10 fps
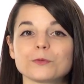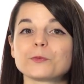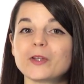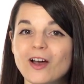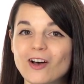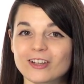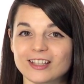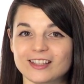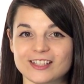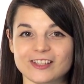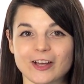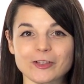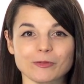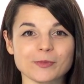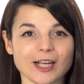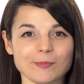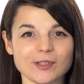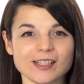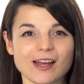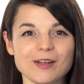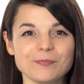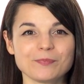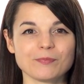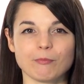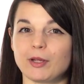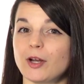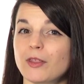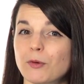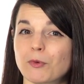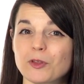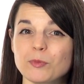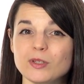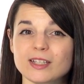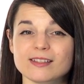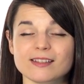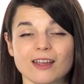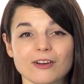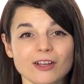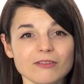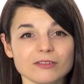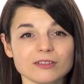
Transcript: We all get these thoughts from time to time, but are they worth being scared of?